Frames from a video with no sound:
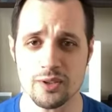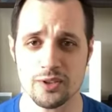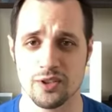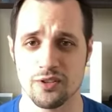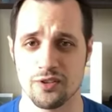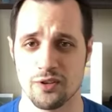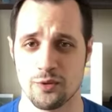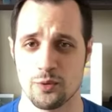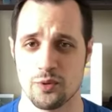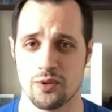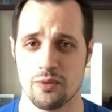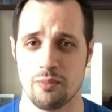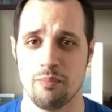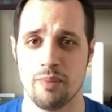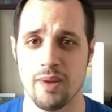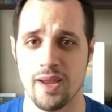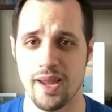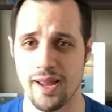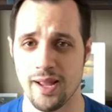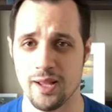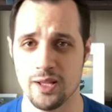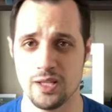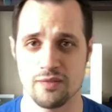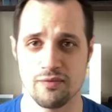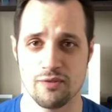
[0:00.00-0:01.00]
is with
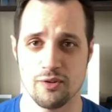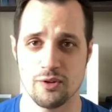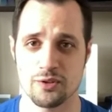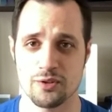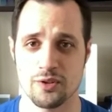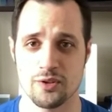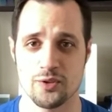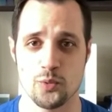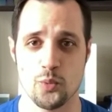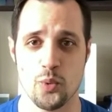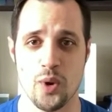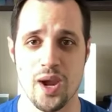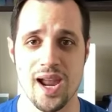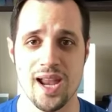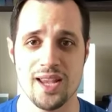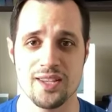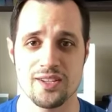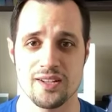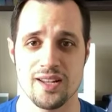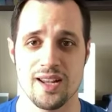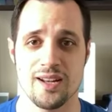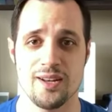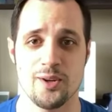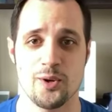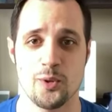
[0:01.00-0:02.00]
bands versus weights
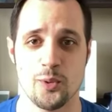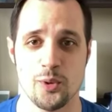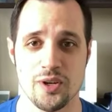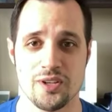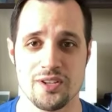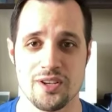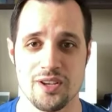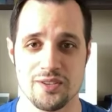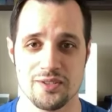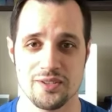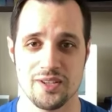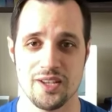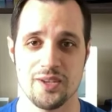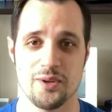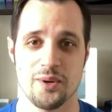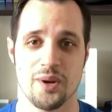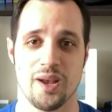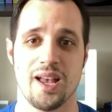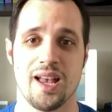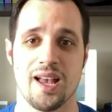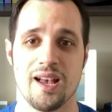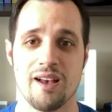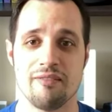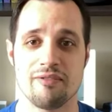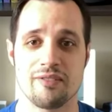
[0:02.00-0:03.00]
and any questions that you
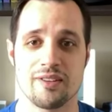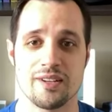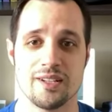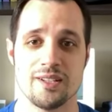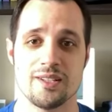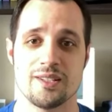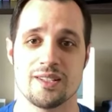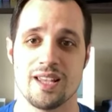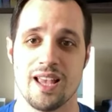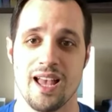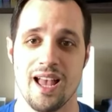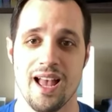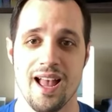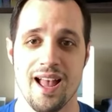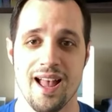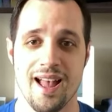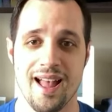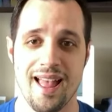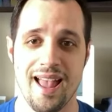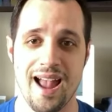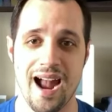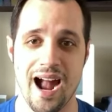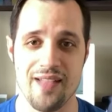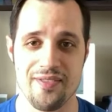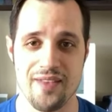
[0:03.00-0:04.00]
have, because
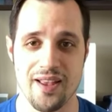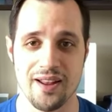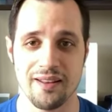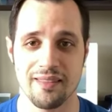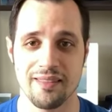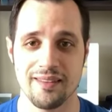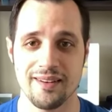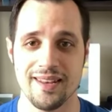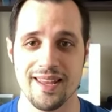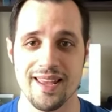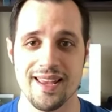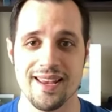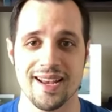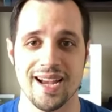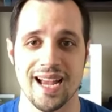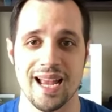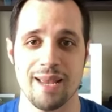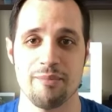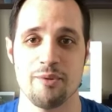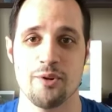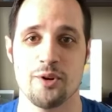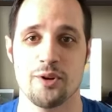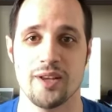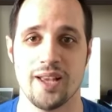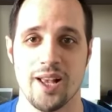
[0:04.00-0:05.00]
at the end of the day, I'm
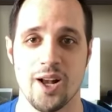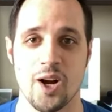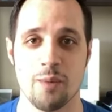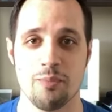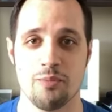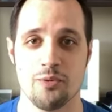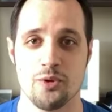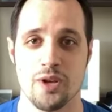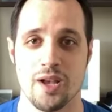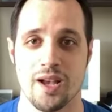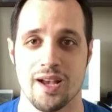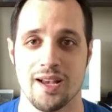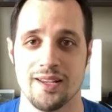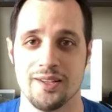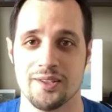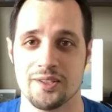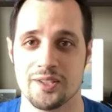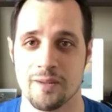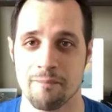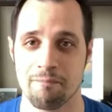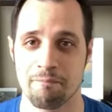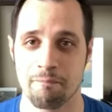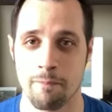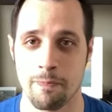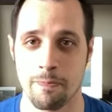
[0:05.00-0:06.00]
here to help you guys
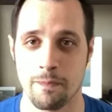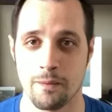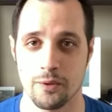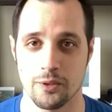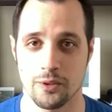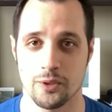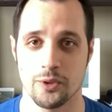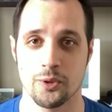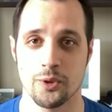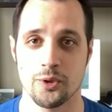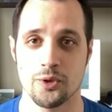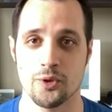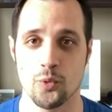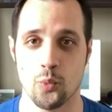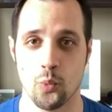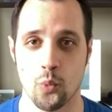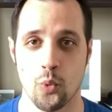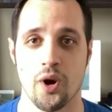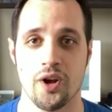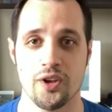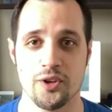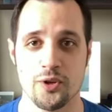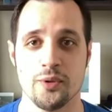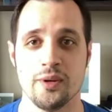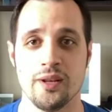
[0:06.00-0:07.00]
learn
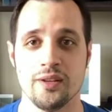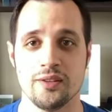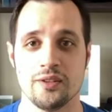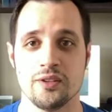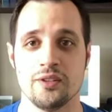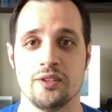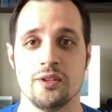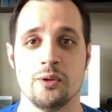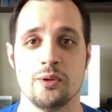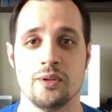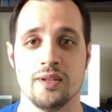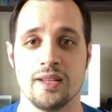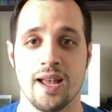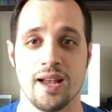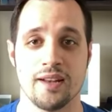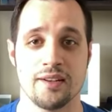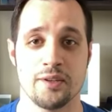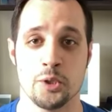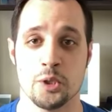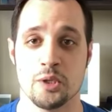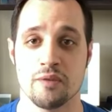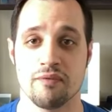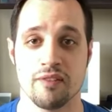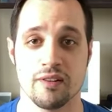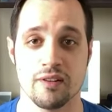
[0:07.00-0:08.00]
what you need to do to get
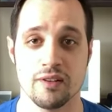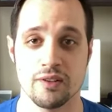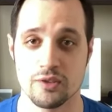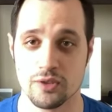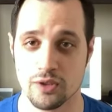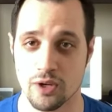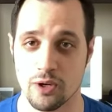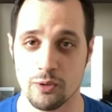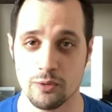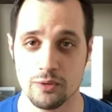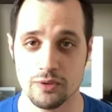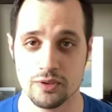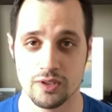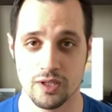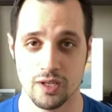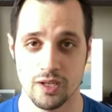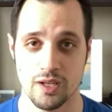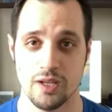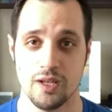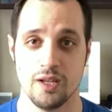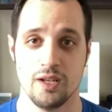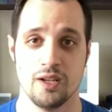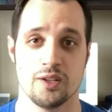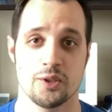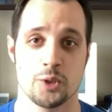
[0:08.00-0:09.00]
to your fitness goals.
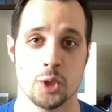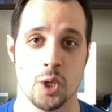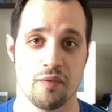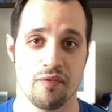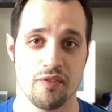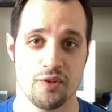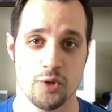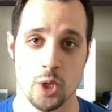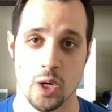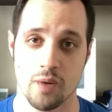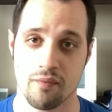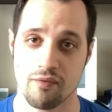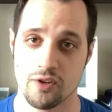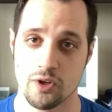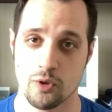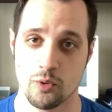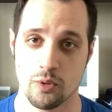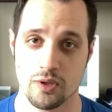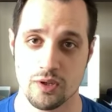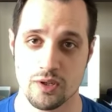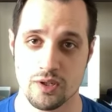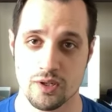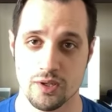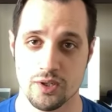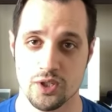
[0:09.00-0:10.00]
So if you do have any
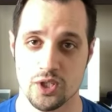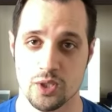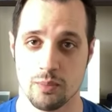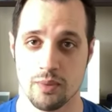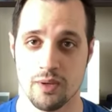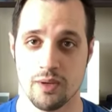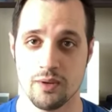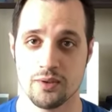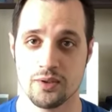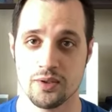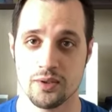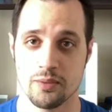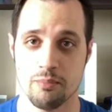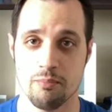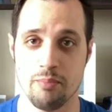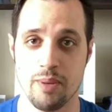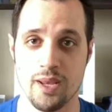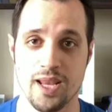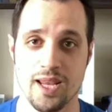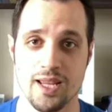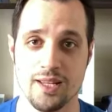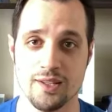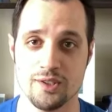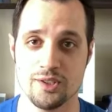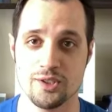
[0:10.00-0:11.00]
questions about
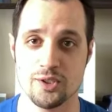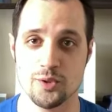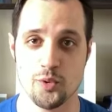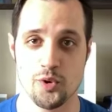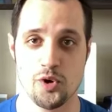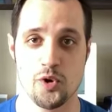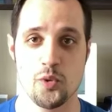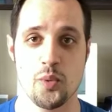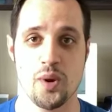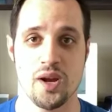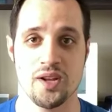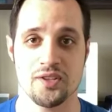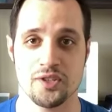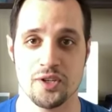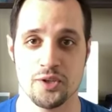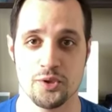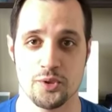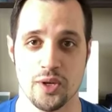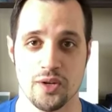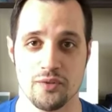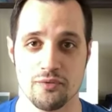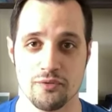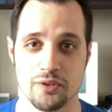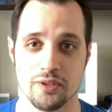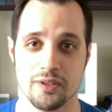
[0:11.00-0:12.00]
bands or weights in
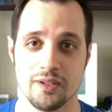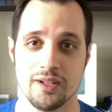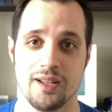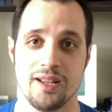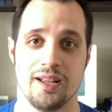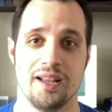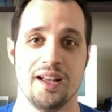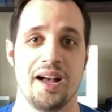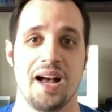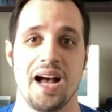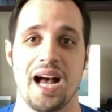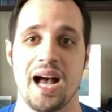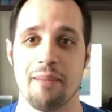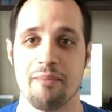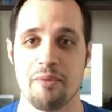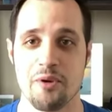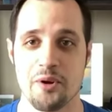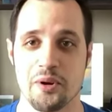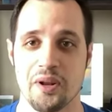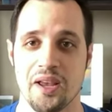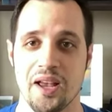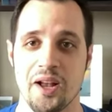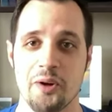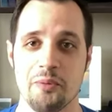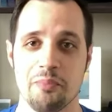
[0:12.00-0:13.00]
general, I'm here
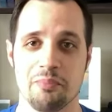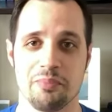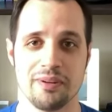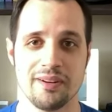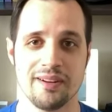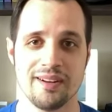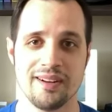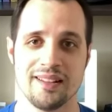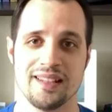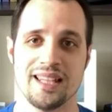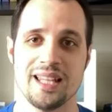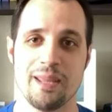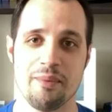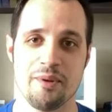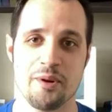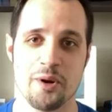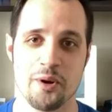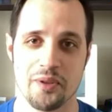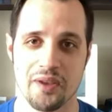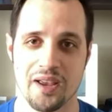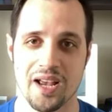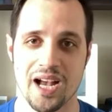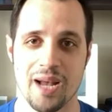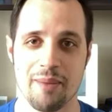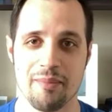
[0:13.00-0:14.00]
to help. Let me know in
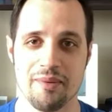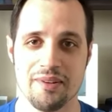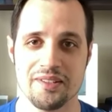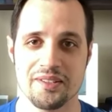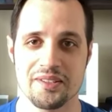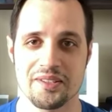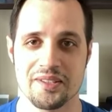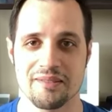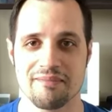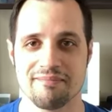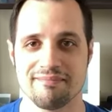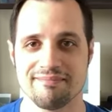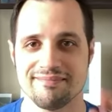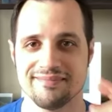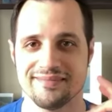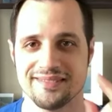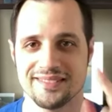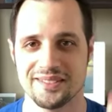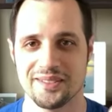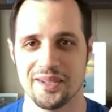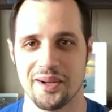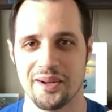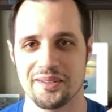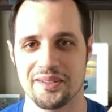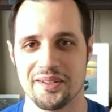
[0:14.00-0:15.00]
the comments.
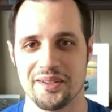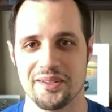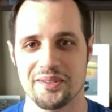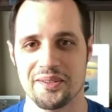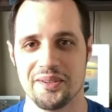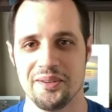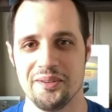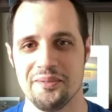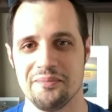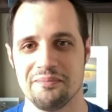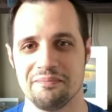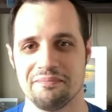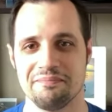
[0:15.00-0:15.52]
Talk to you soon.